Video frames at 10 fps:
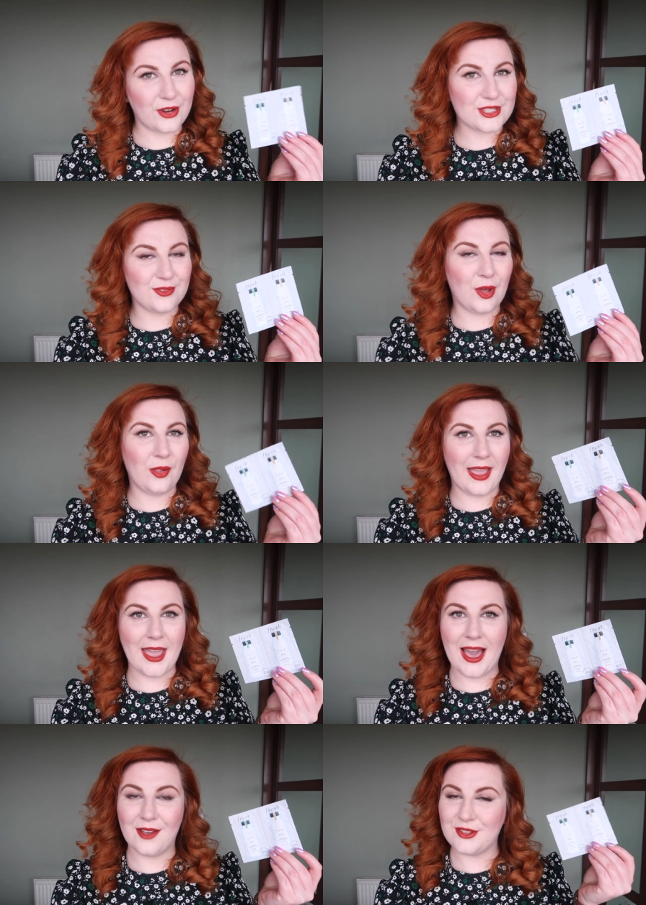First of all, I
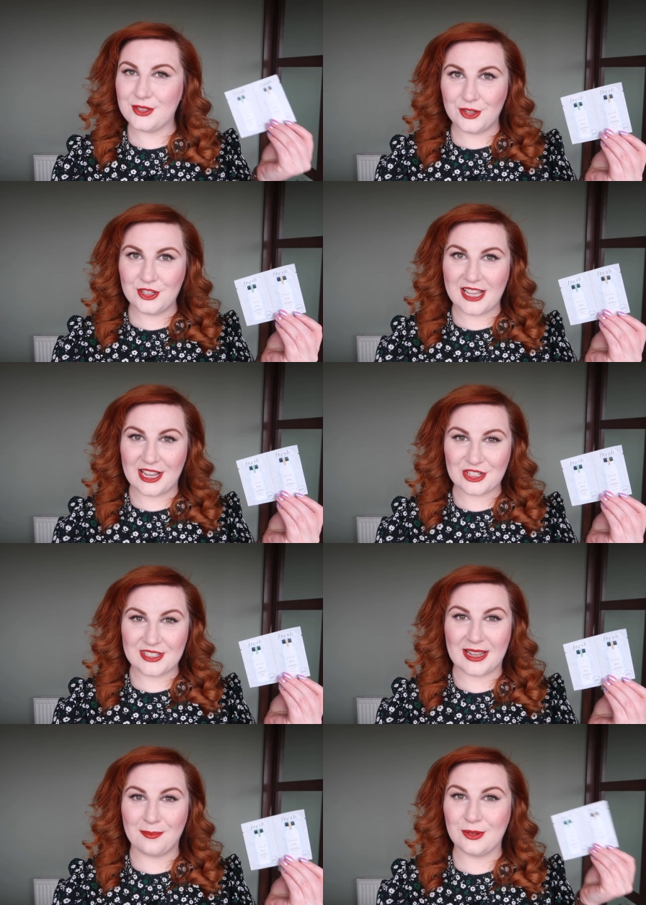have two sachet
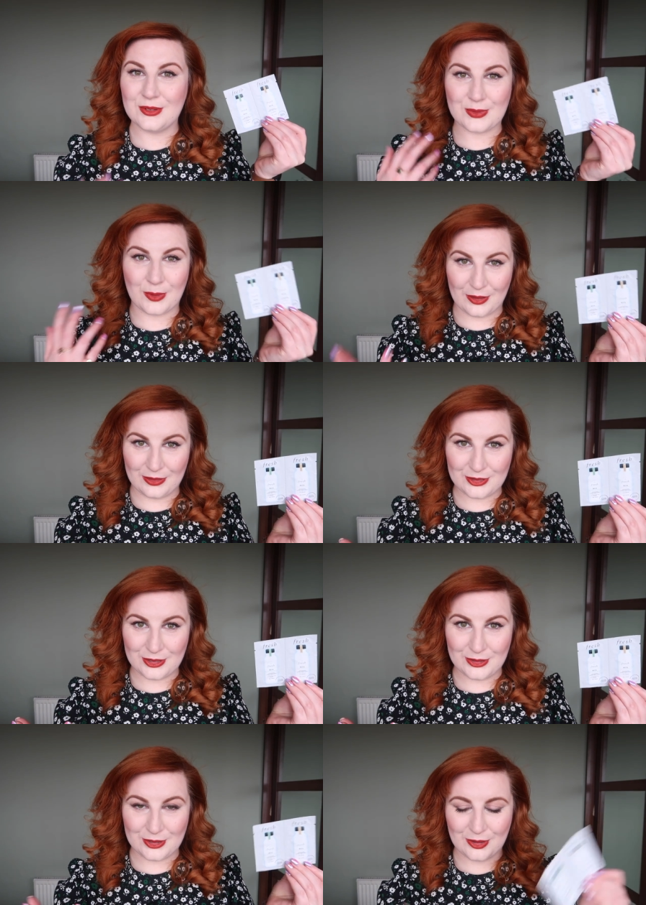samples worth
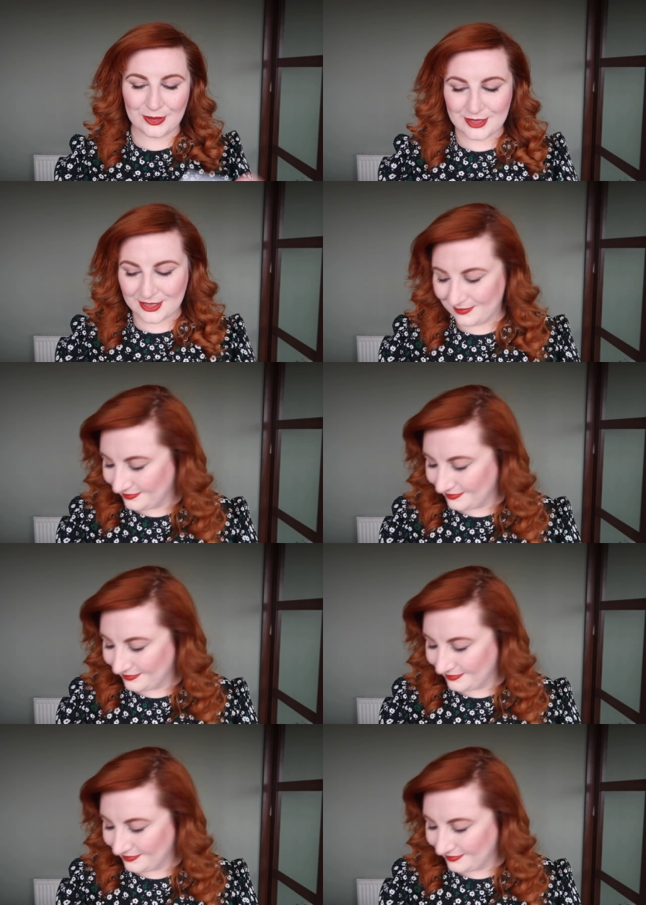$2.